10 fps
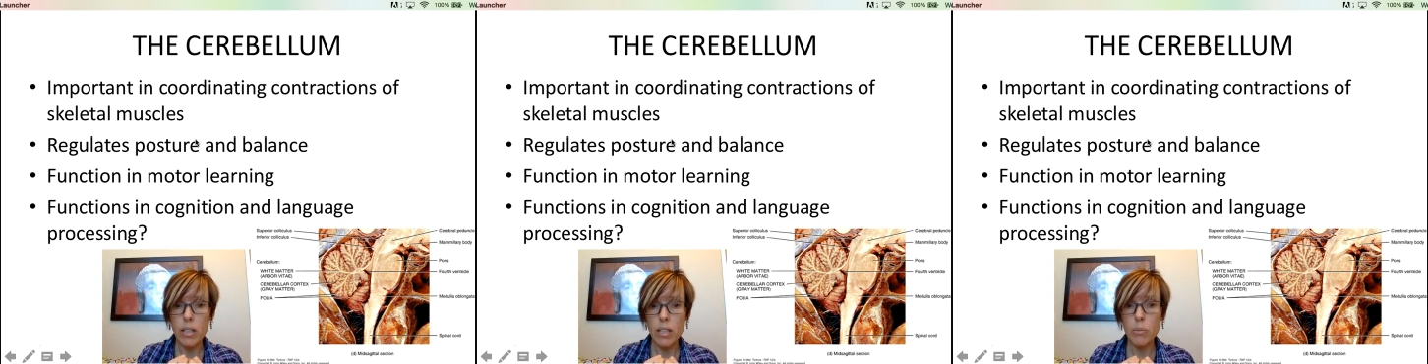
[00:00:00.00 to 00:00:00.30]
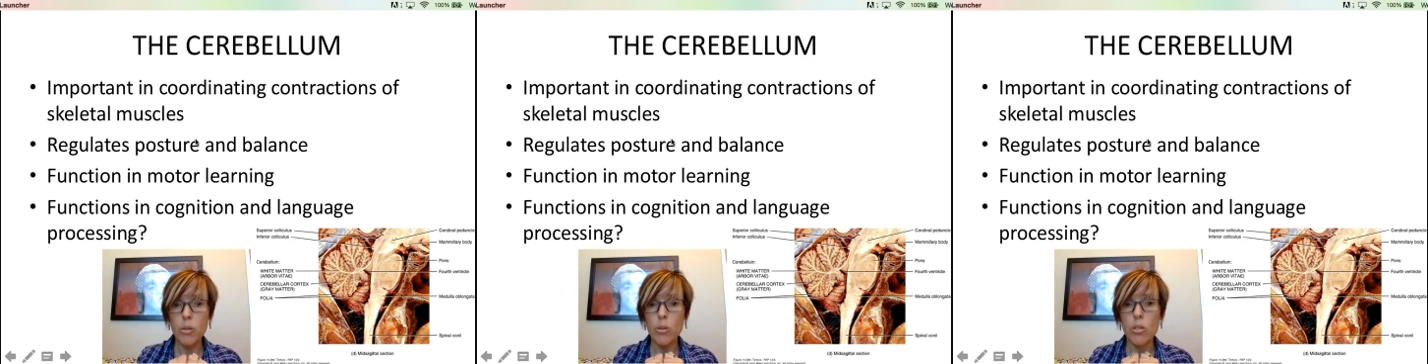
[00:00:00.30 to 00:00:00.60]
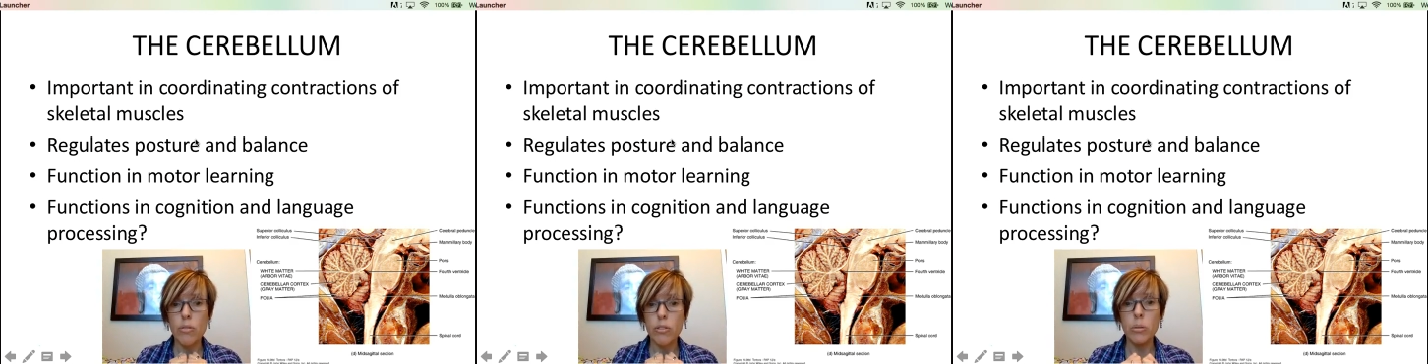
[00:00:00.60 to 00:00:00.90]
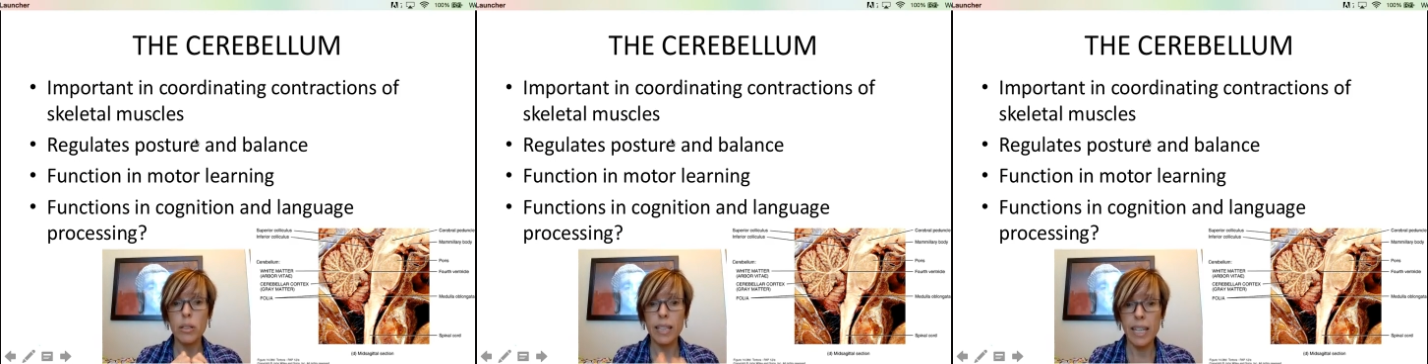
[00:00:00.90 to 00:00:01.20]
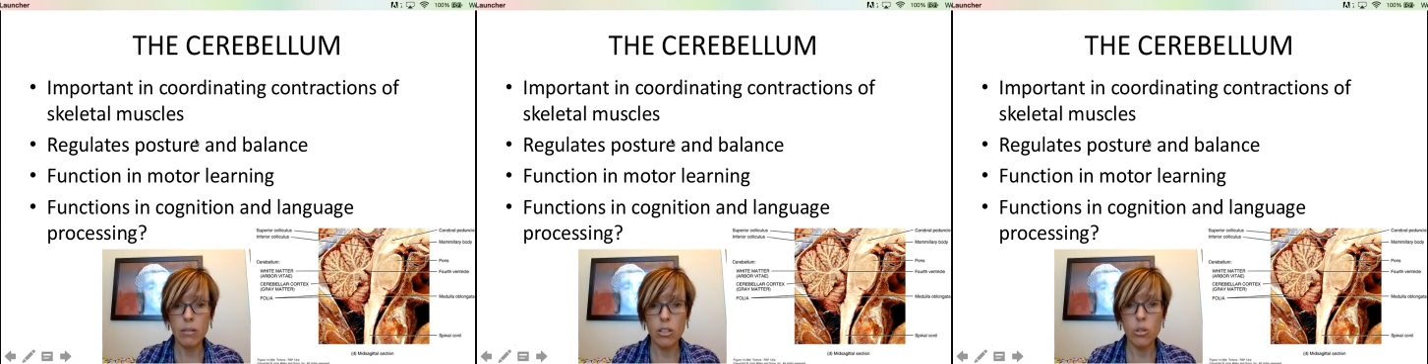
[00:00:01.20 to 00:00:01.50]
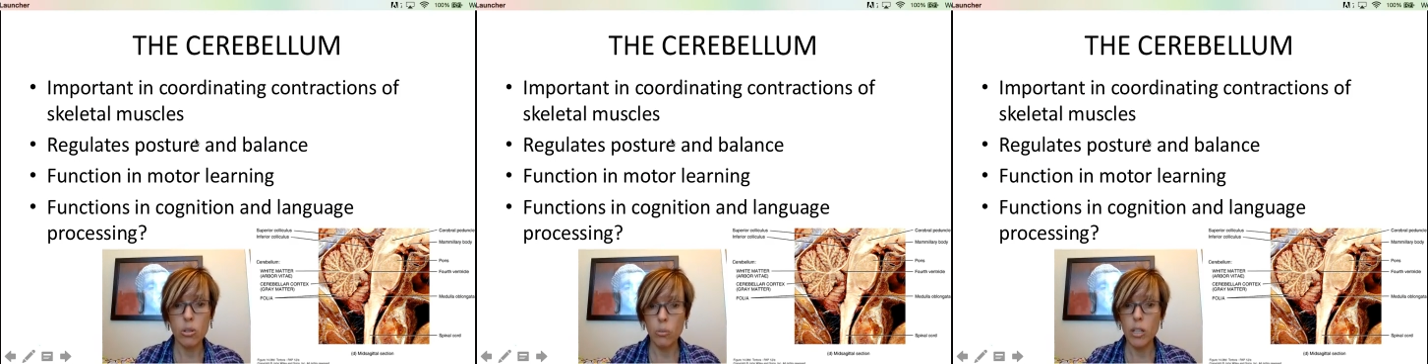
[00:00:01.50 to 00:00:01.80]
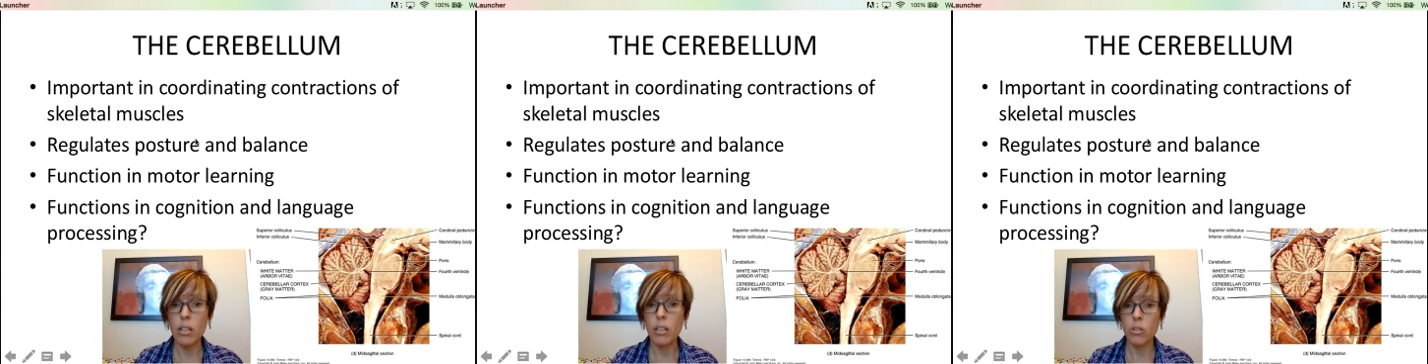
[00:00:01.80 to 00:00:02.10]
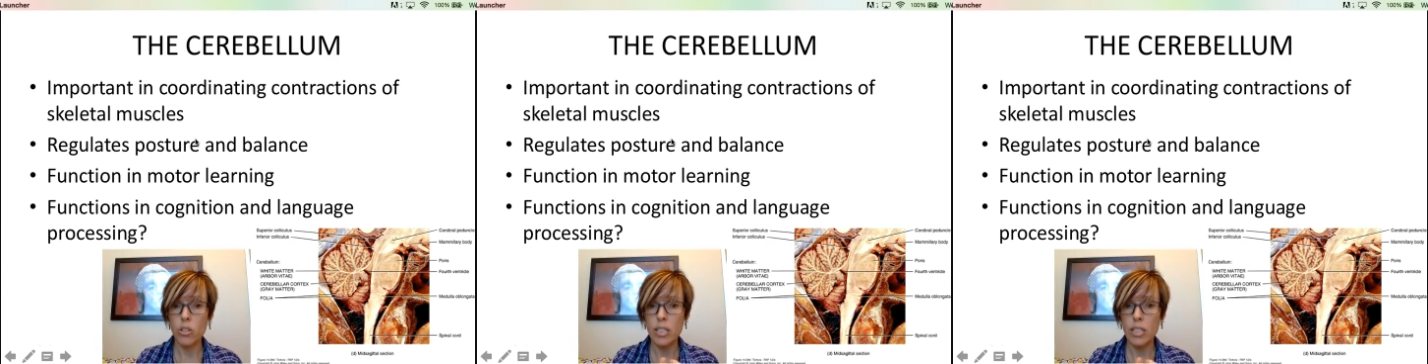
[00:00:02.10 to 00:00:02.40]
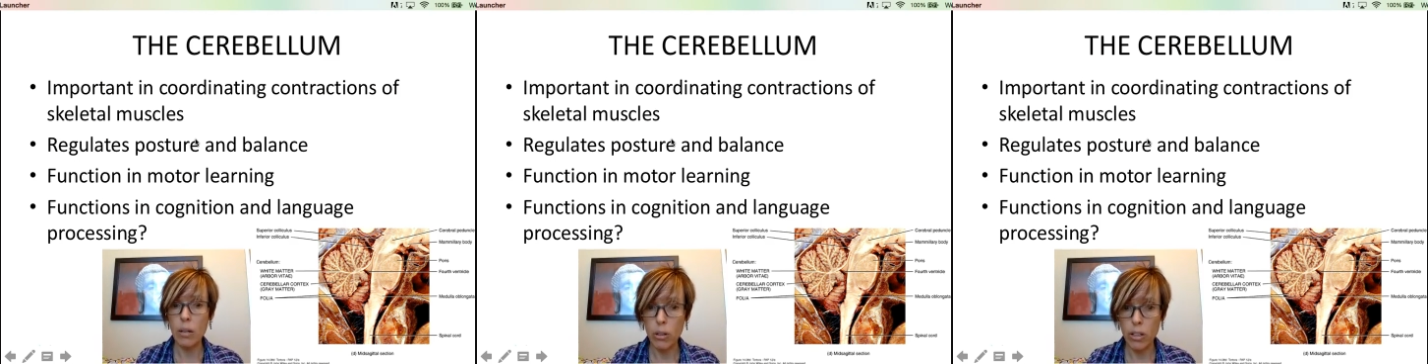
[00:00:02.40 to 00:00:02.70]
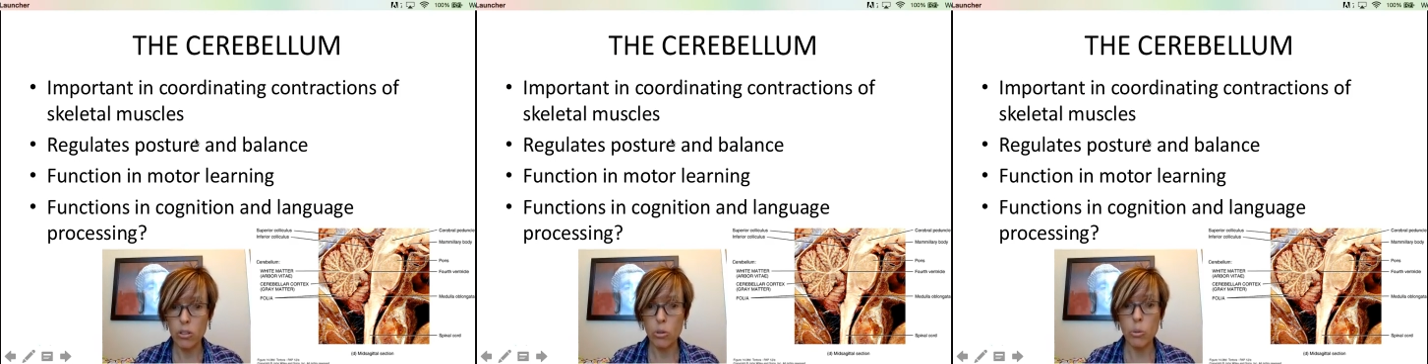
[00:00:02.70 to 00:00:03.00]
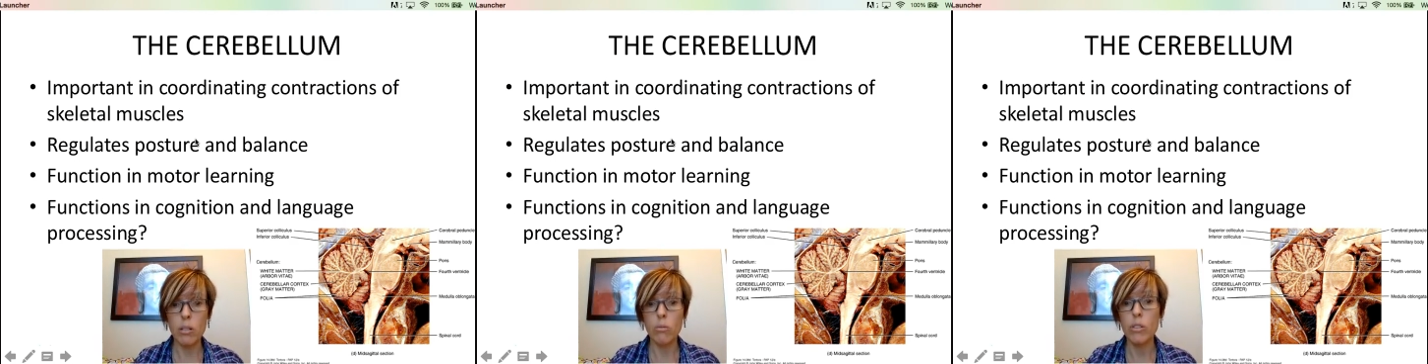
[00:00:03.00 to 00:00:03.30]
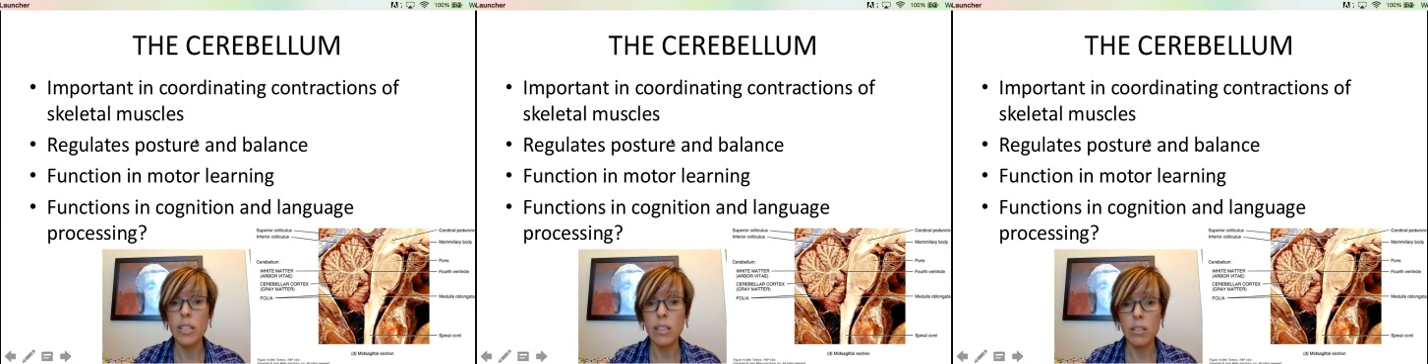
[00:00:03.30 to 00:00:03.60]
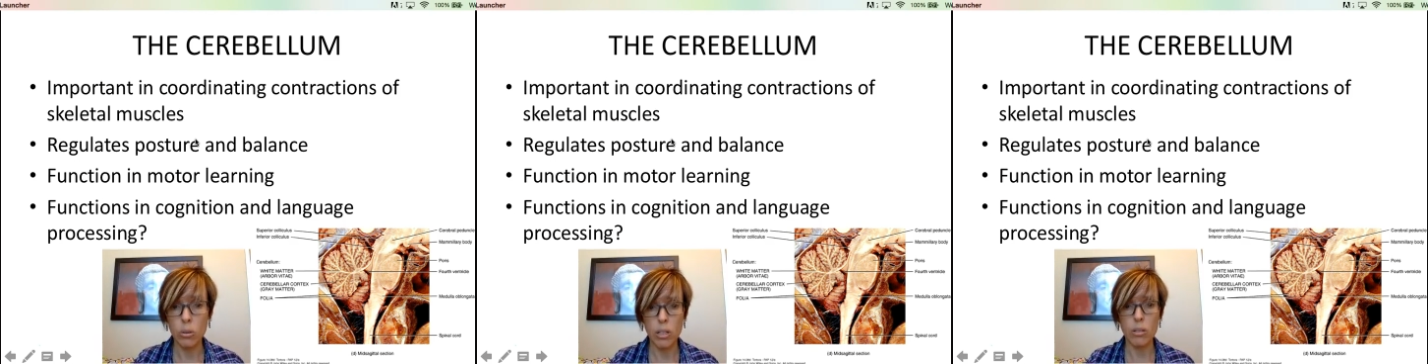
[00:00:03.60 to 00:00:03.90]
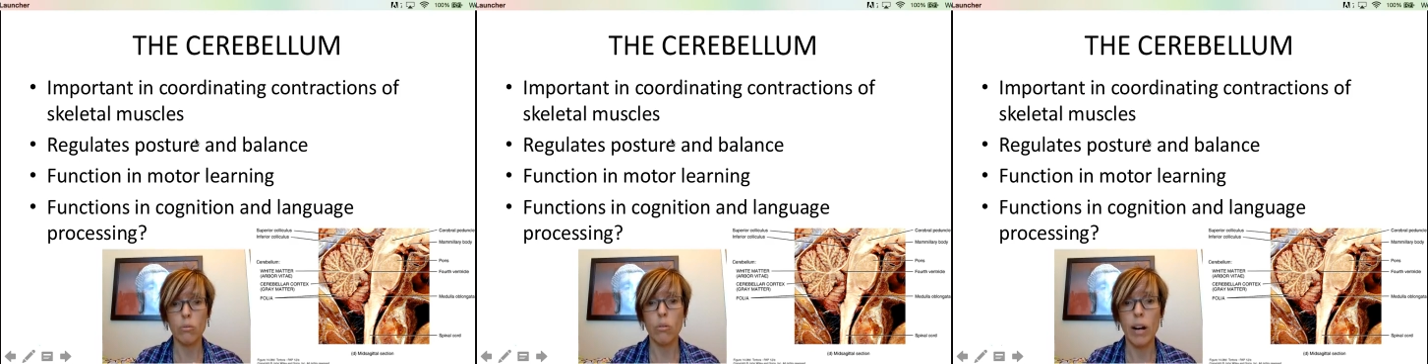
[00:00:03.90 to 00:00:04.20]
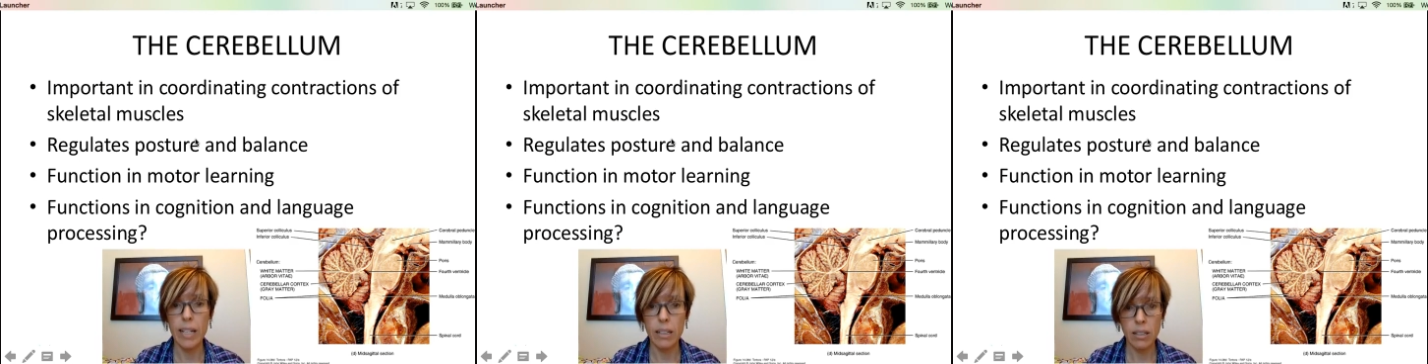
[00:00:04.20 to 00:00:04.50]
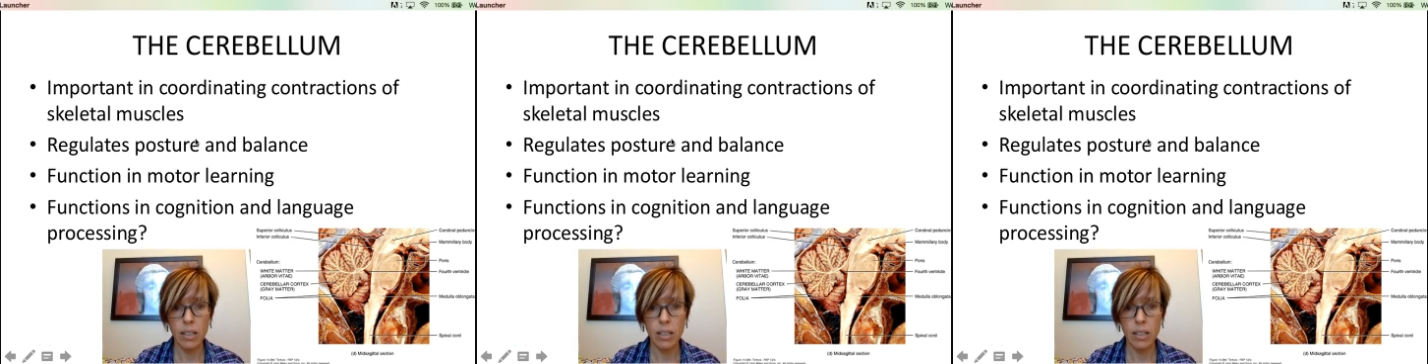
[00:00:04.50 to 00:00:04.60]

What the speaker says: can produce fluent language, so that we can understand one another, so we can read, so we can write,